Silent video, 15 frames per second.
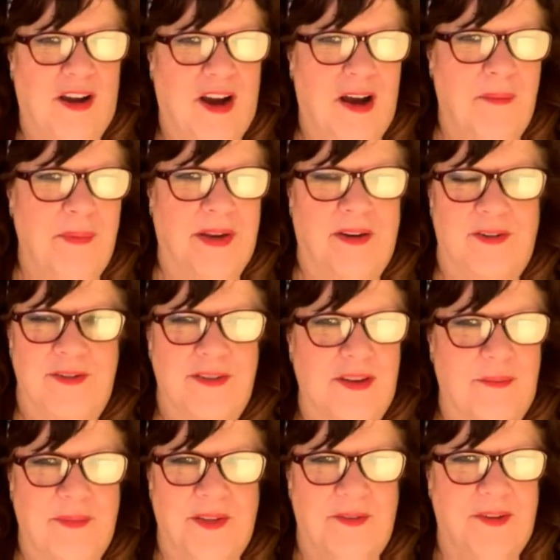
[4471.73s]
comic or
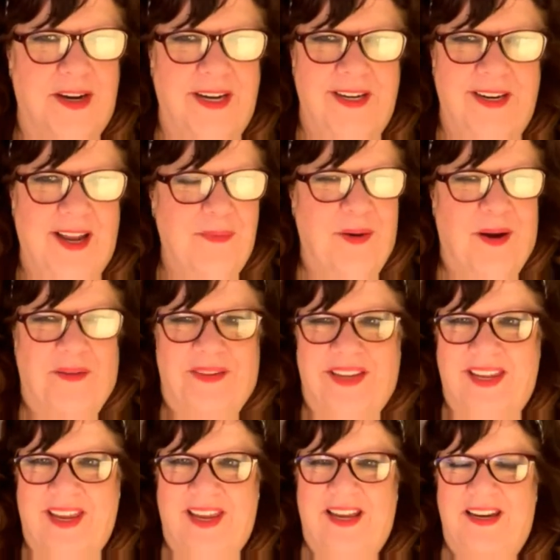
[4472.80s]
something, right? I probably
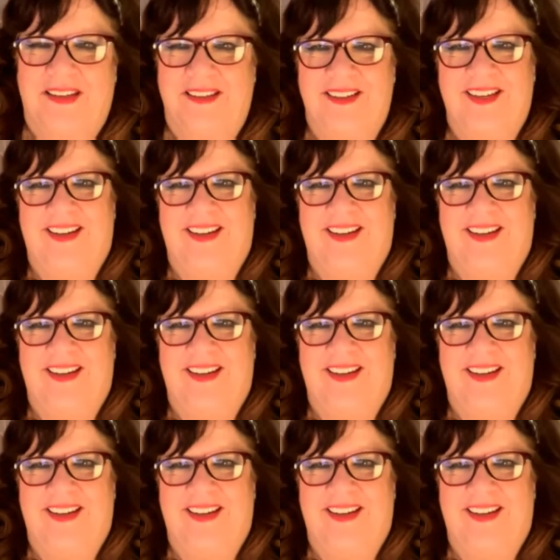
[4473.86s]
can't.